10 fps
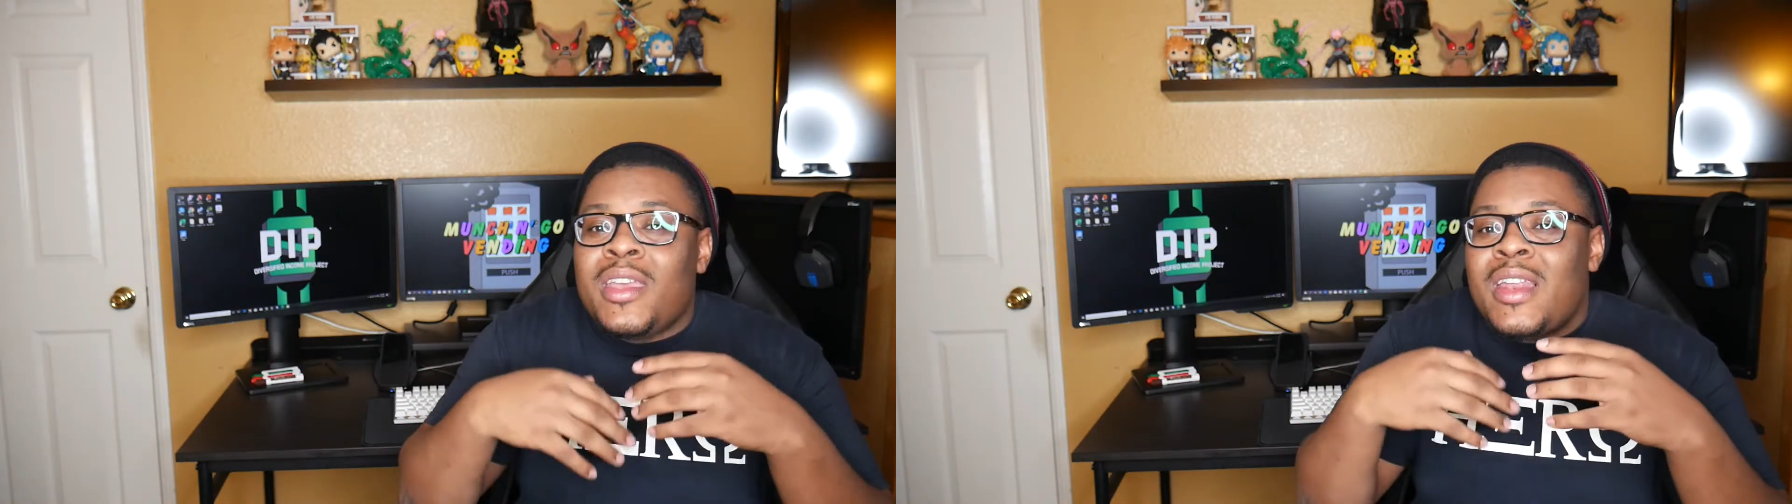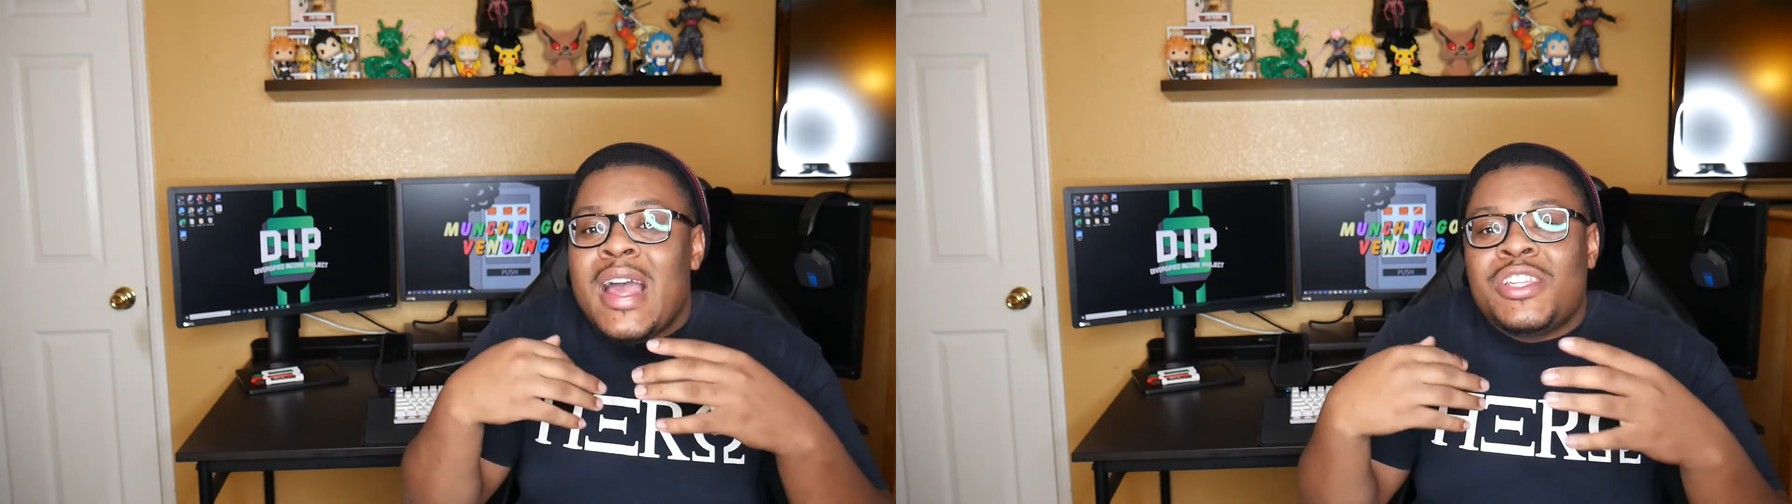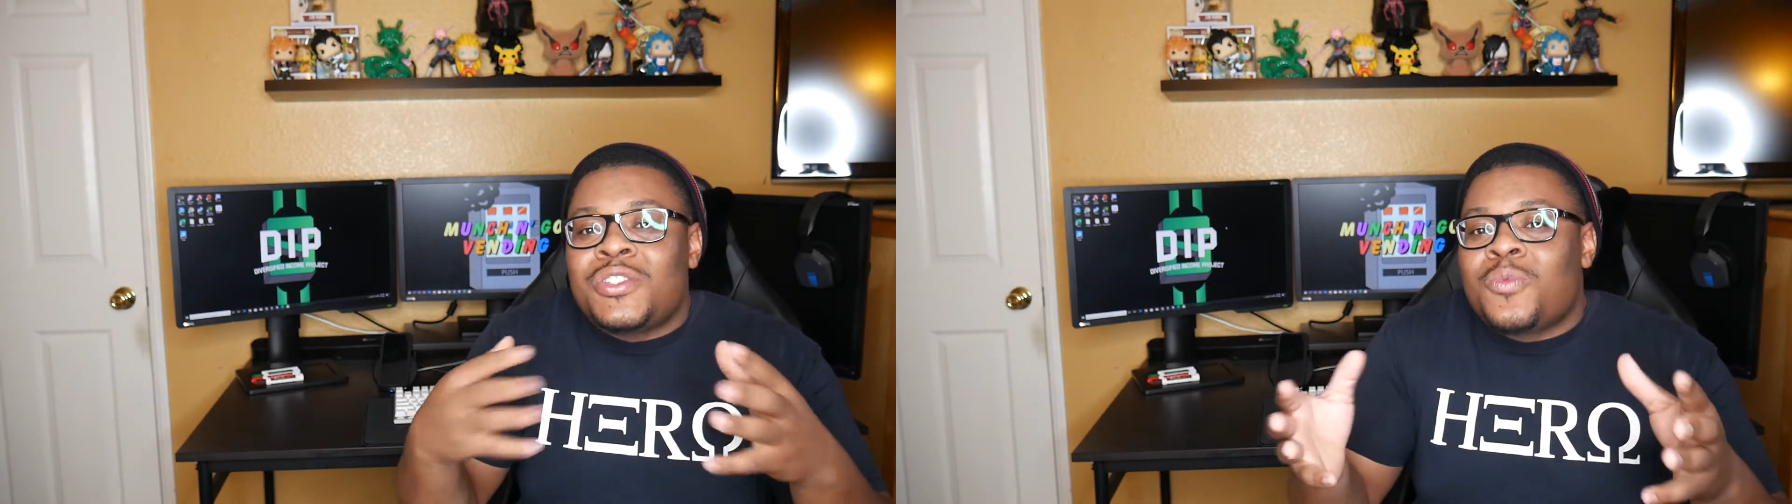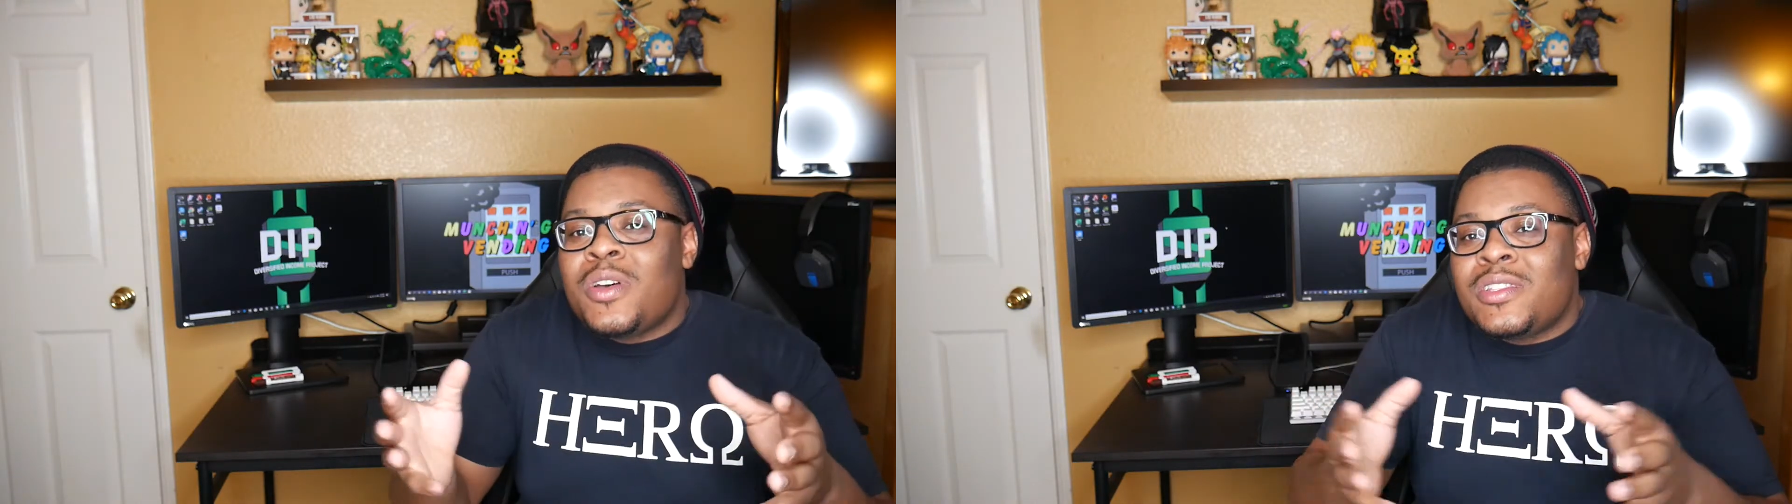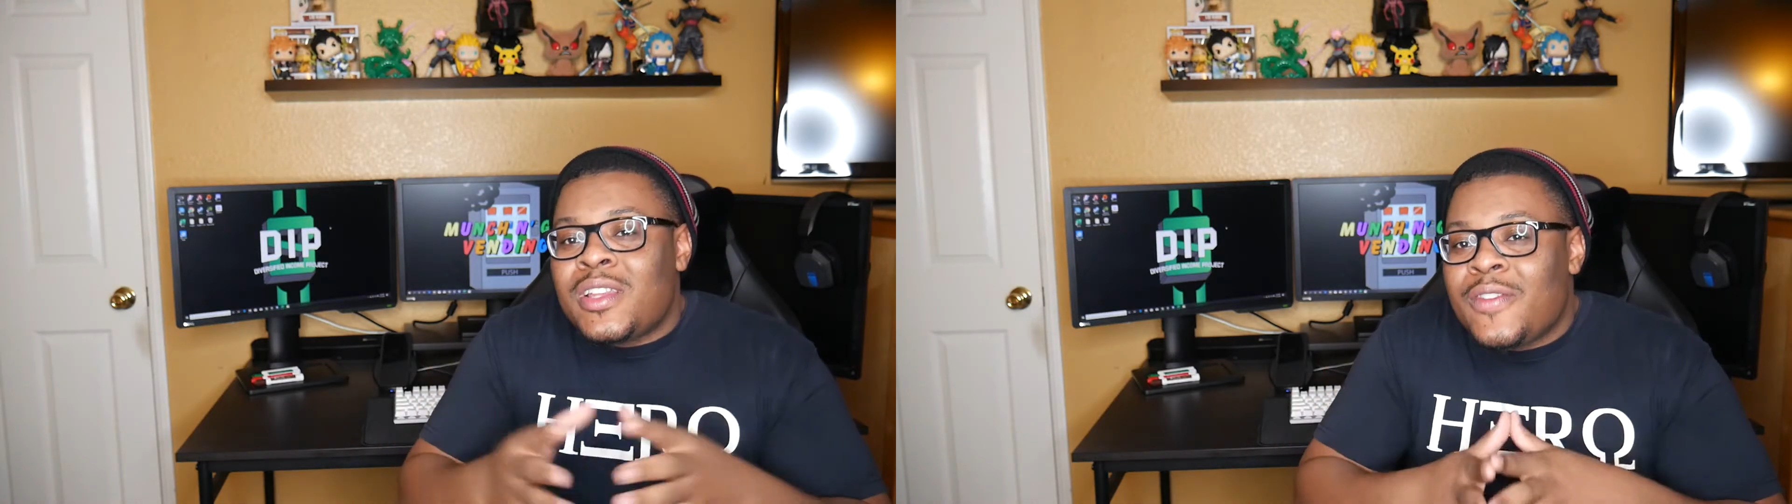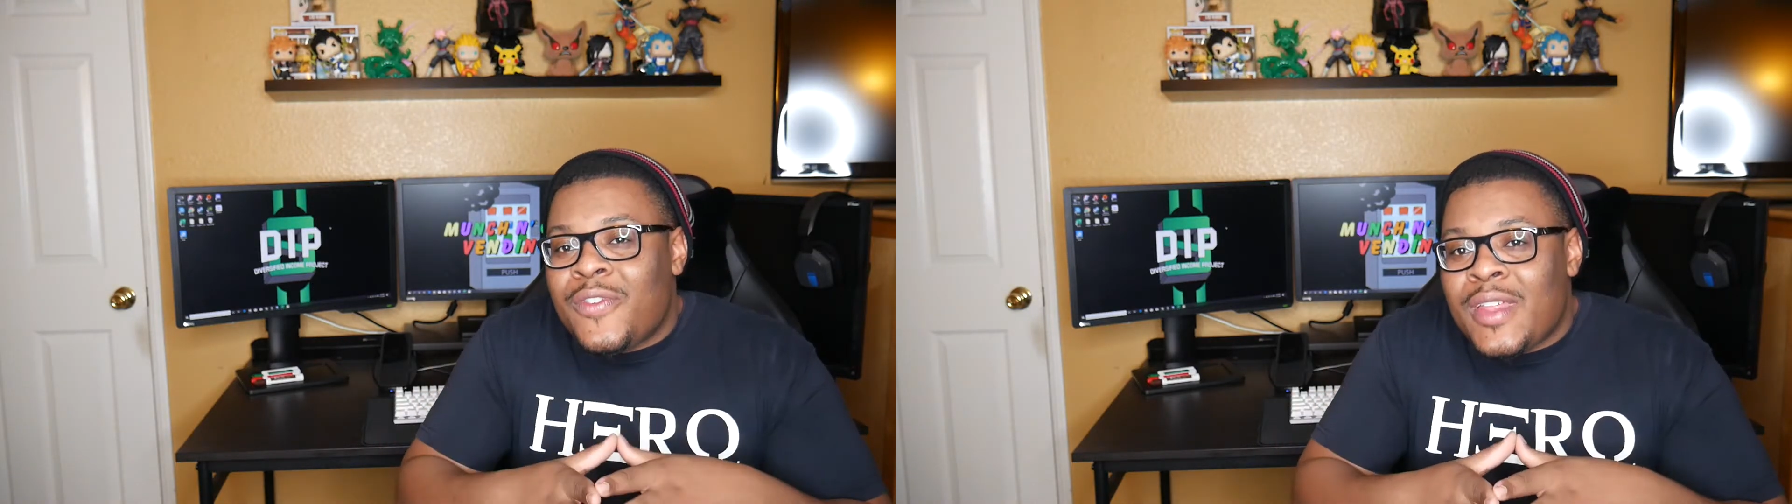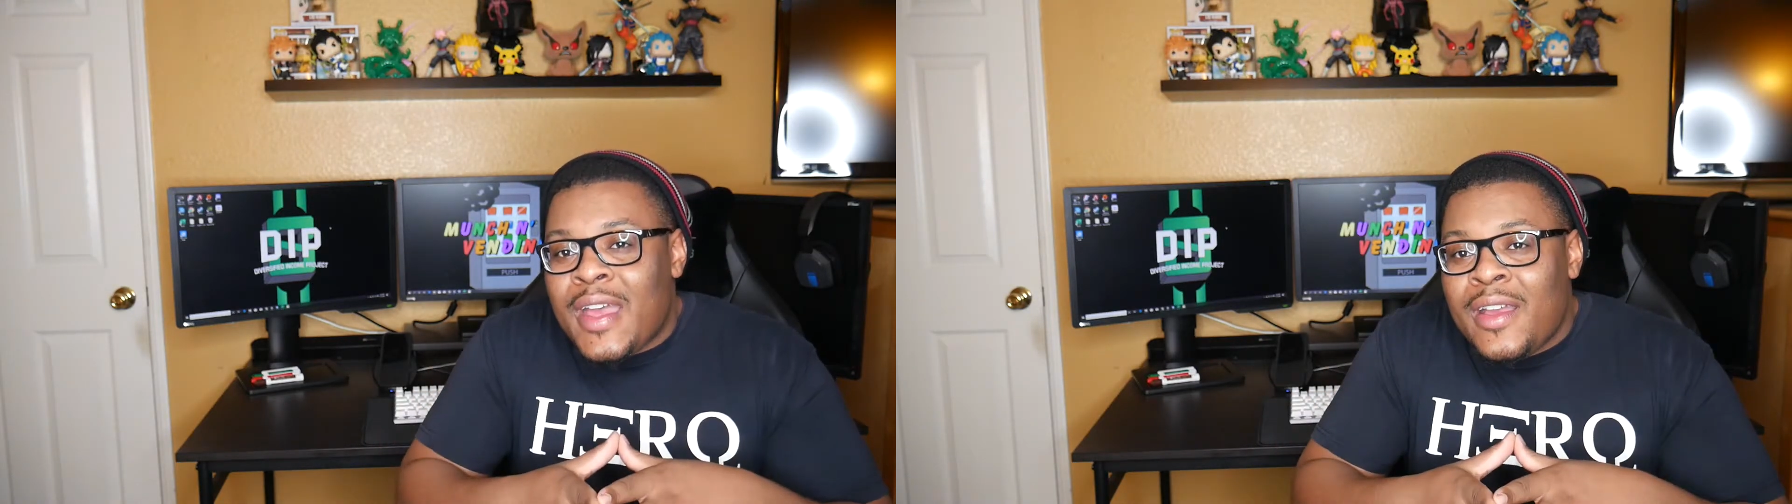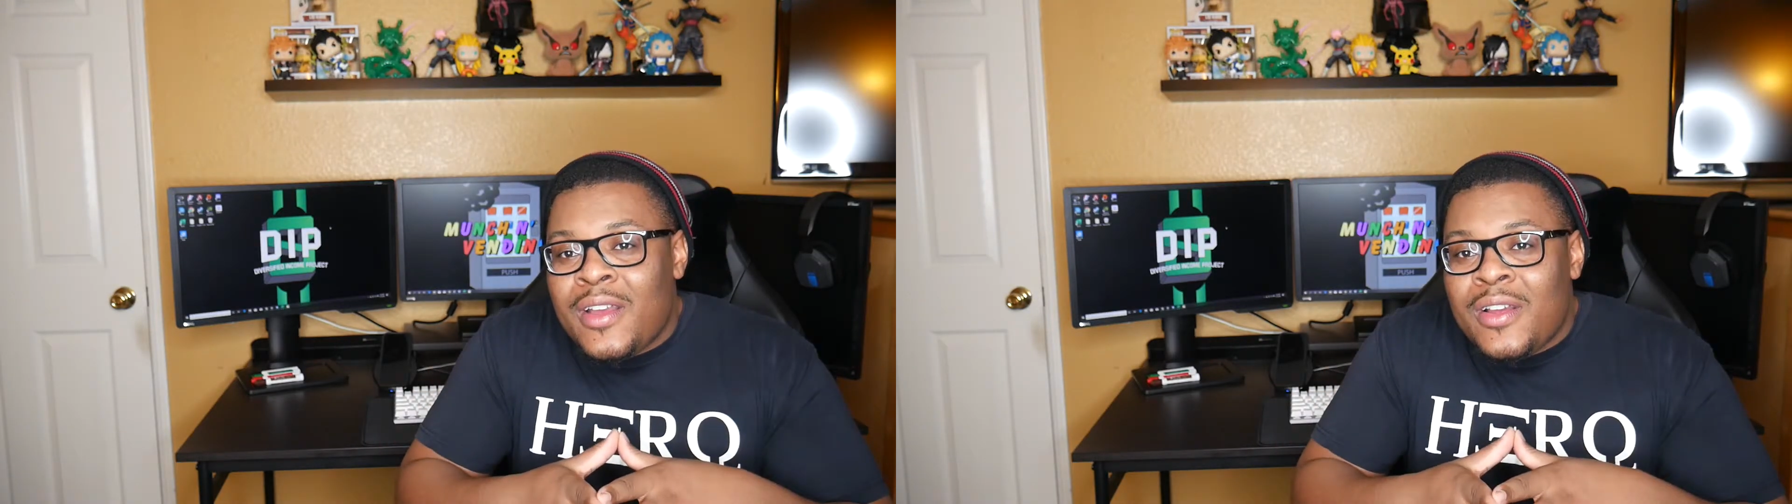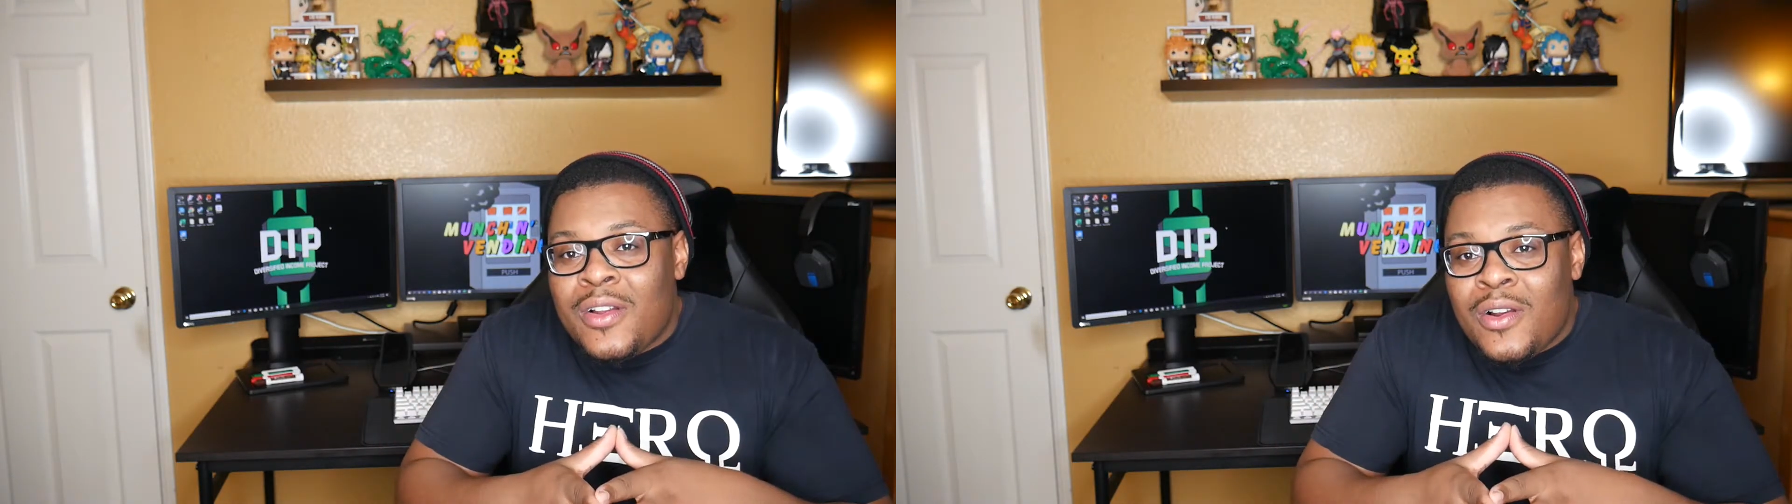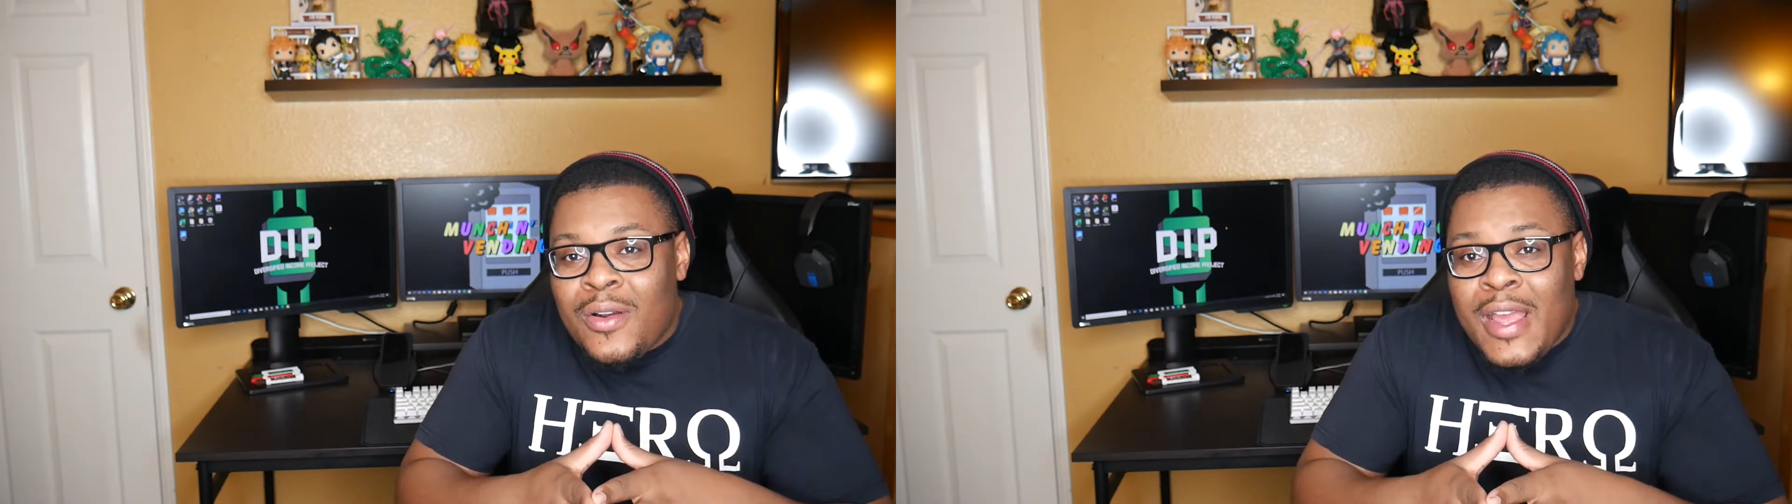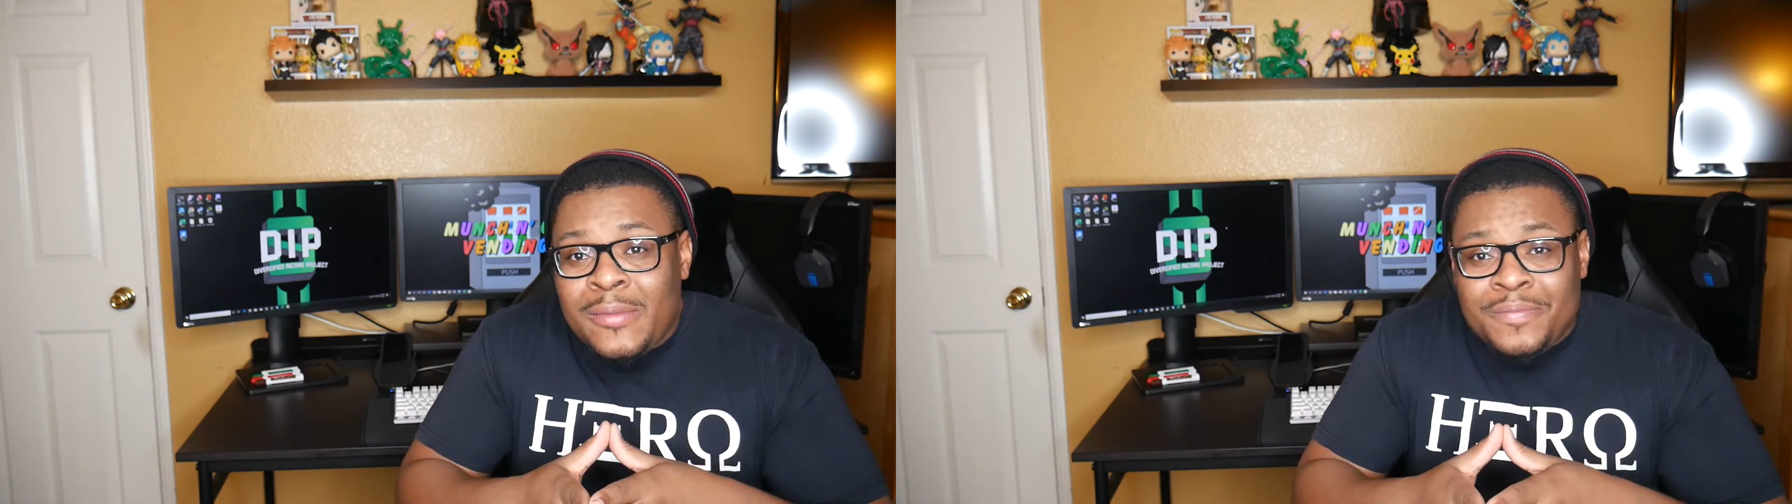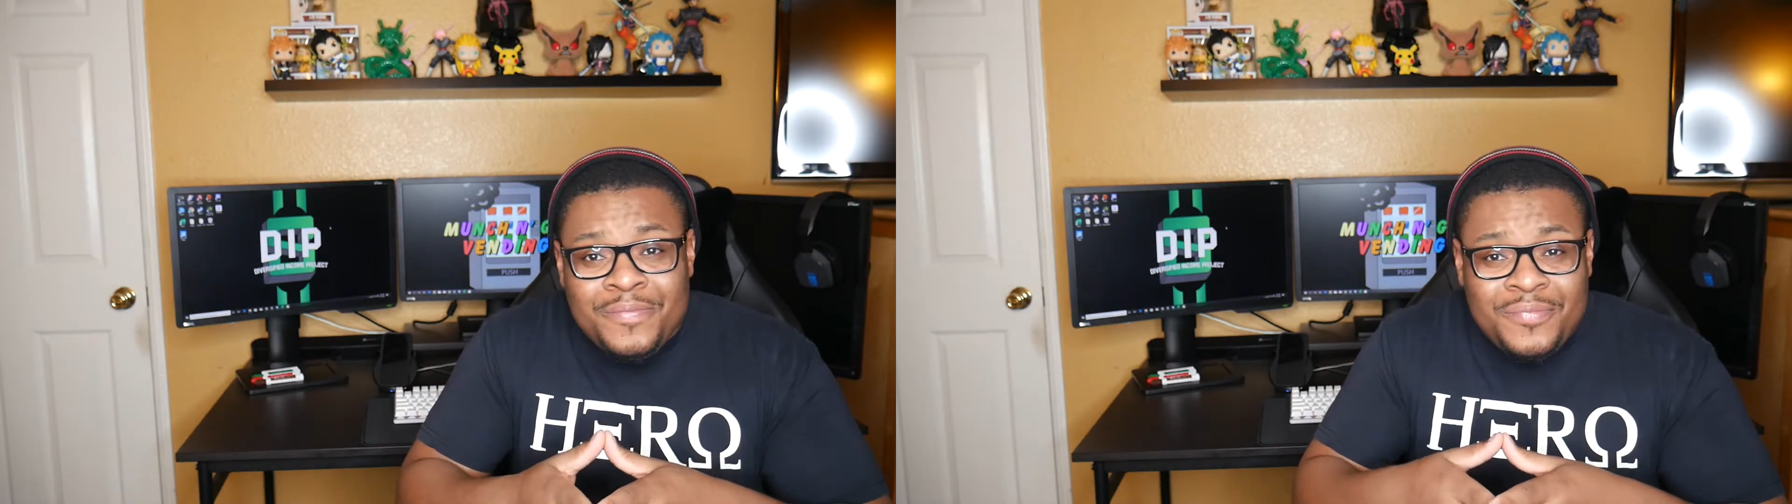and I just wasn't in for that, right?